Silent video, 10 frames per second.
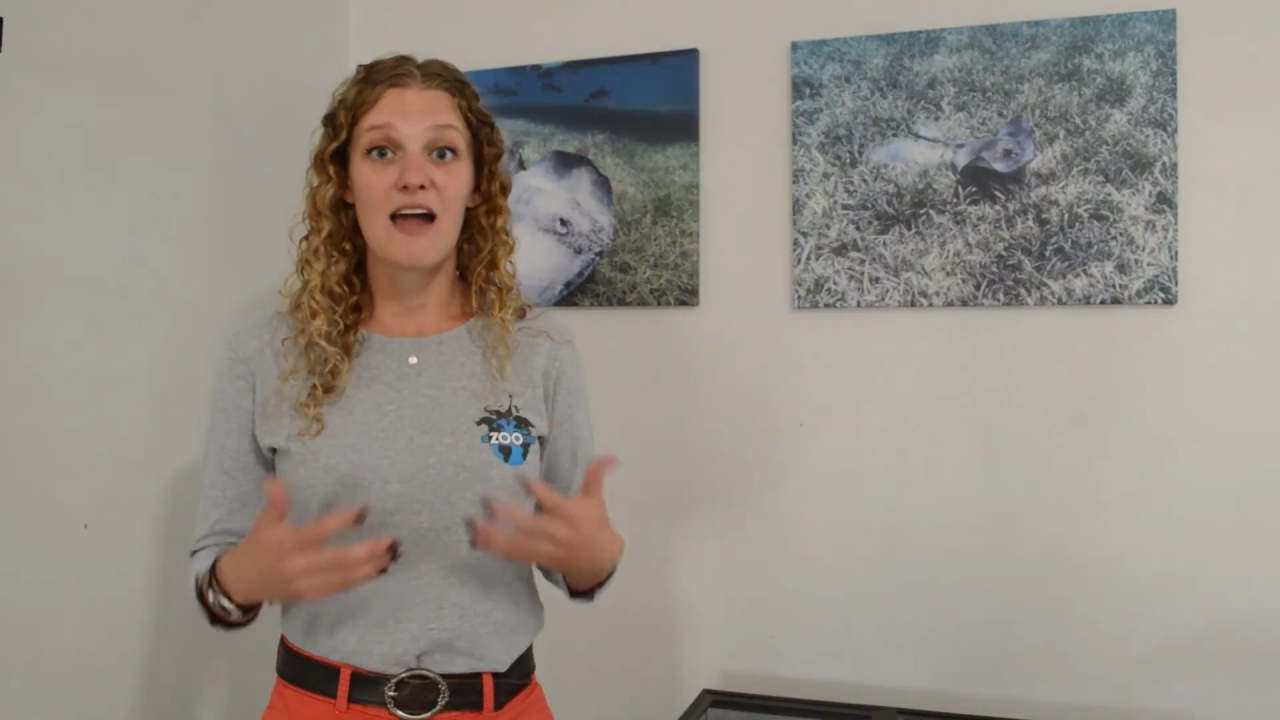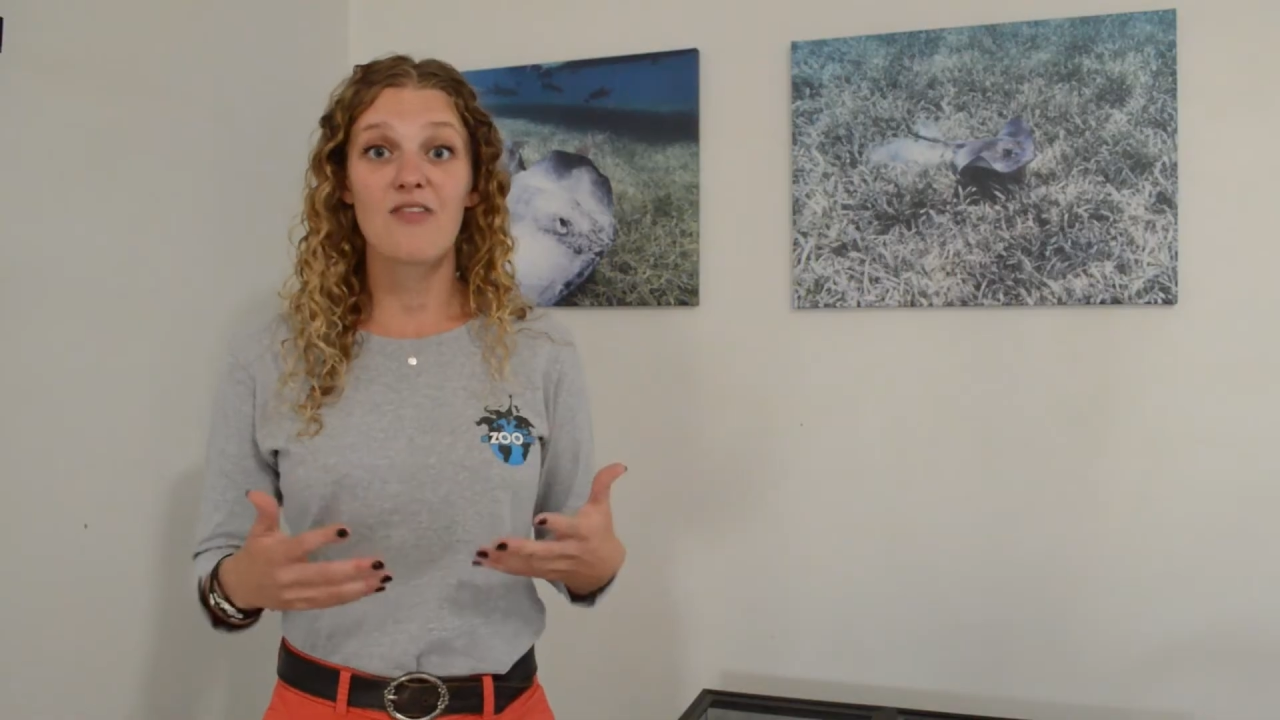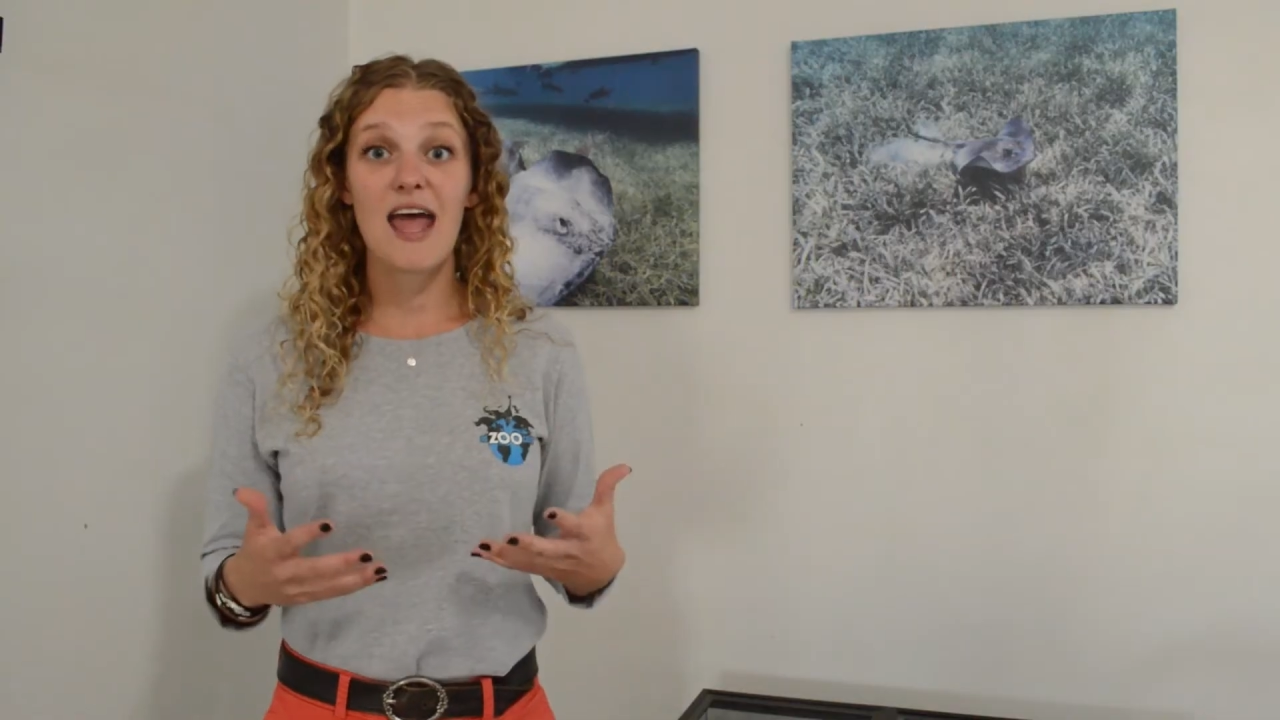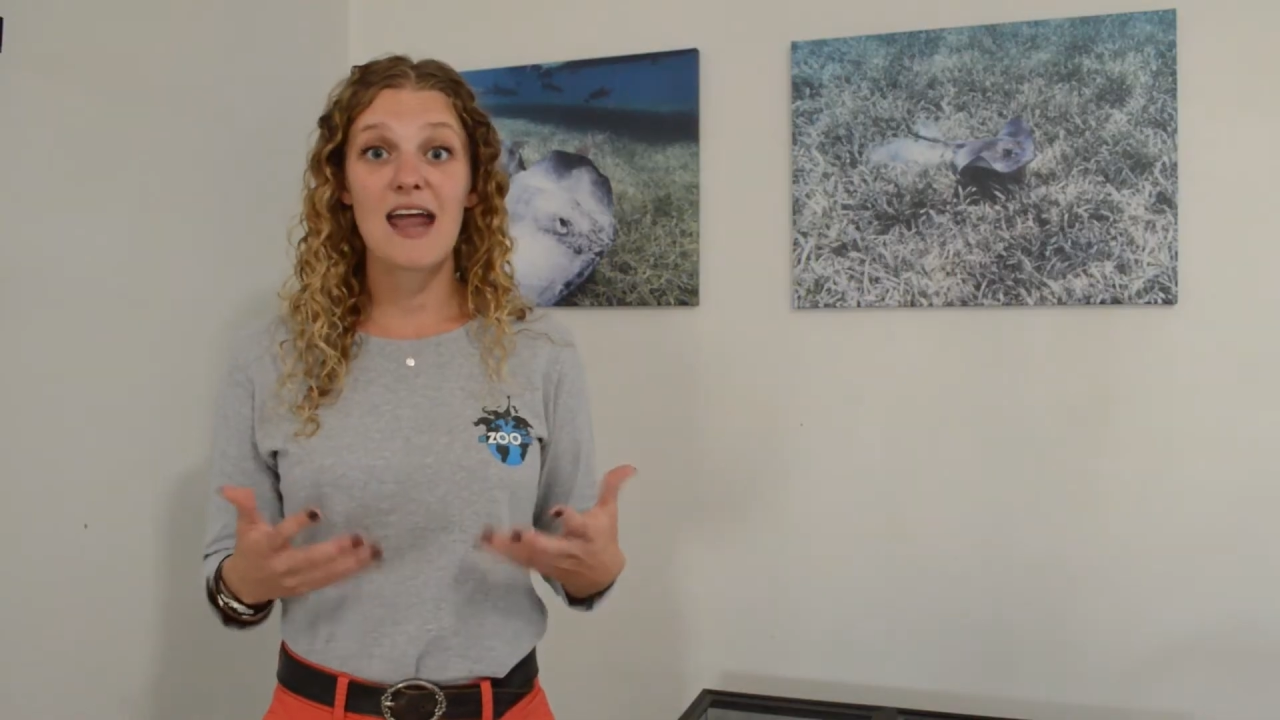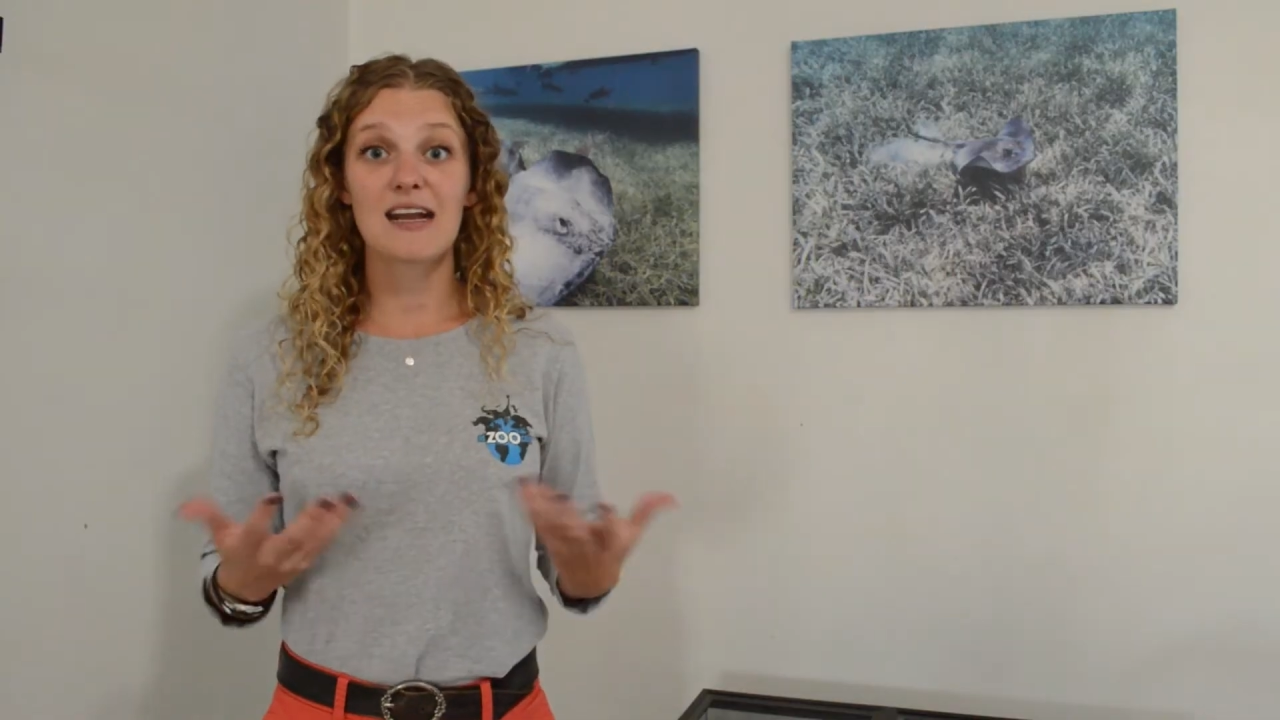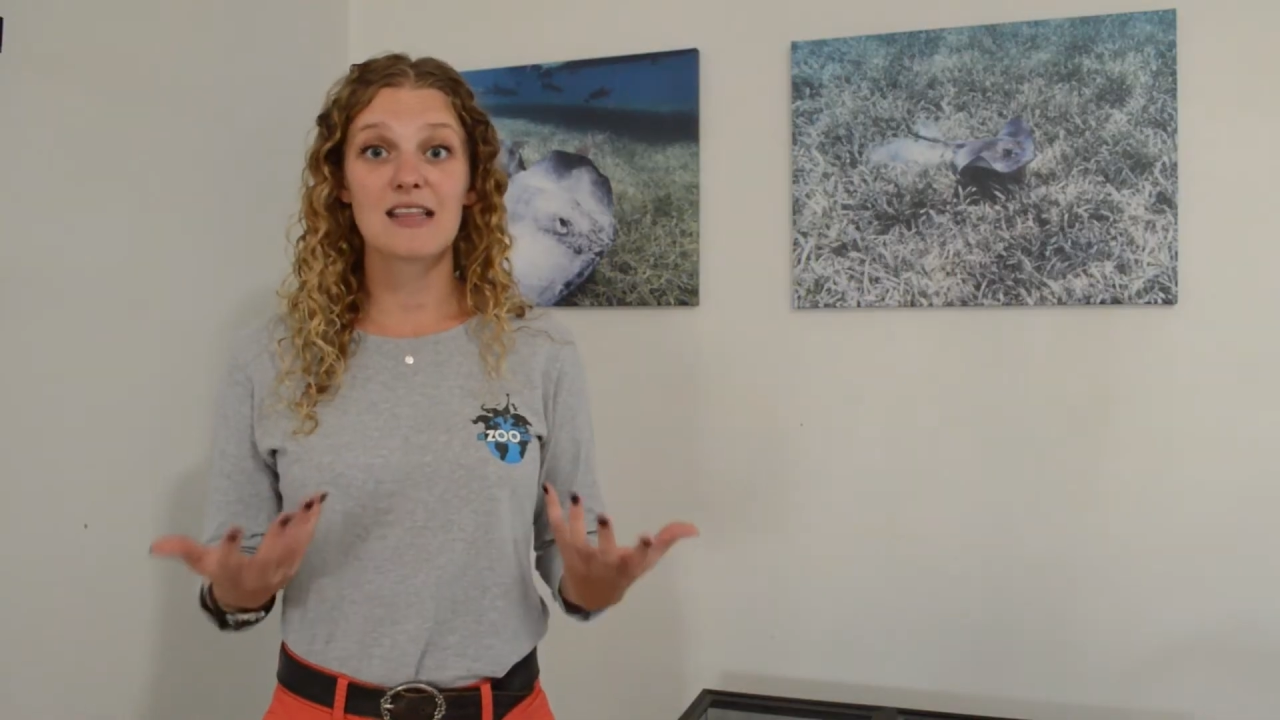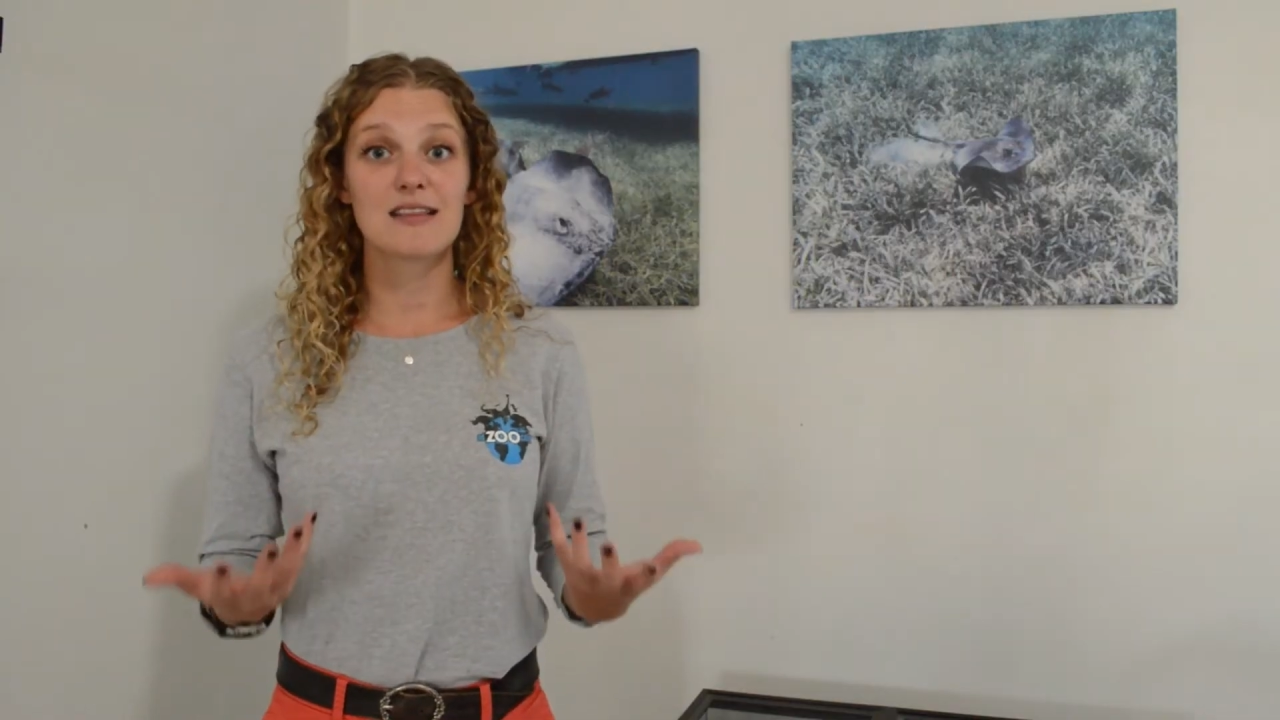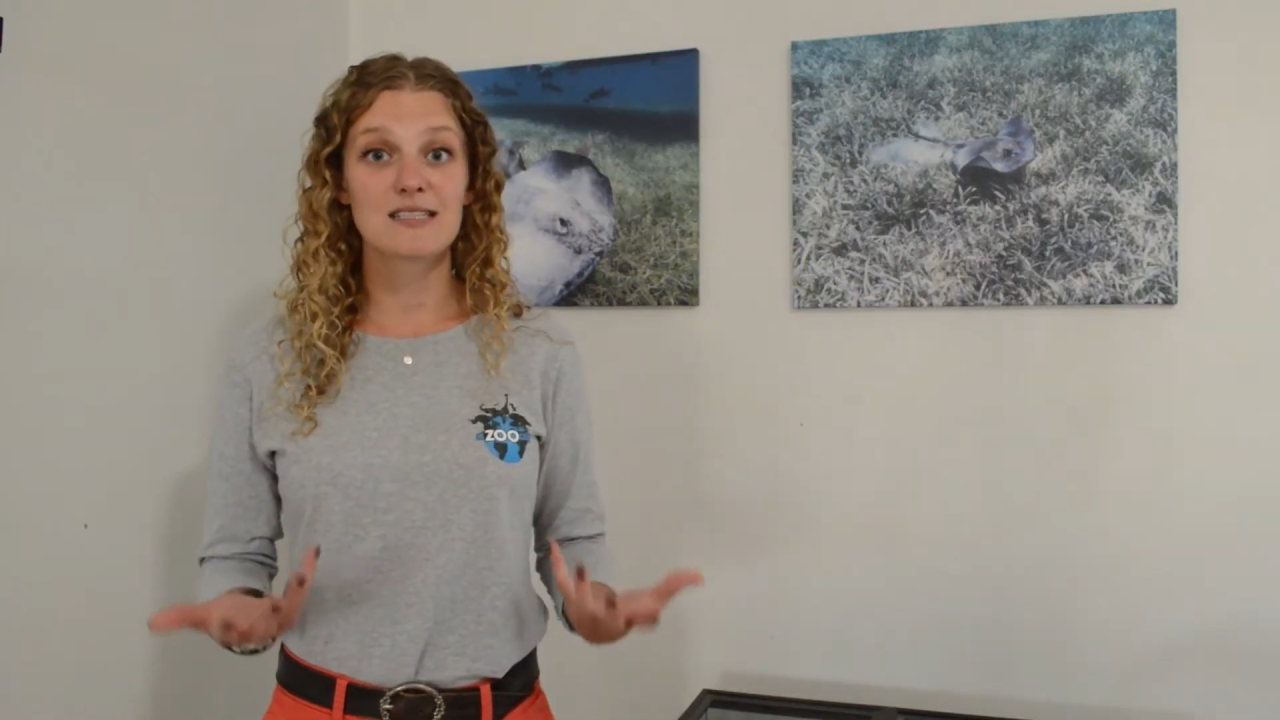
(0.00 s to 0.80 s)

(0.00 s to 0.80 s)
And then in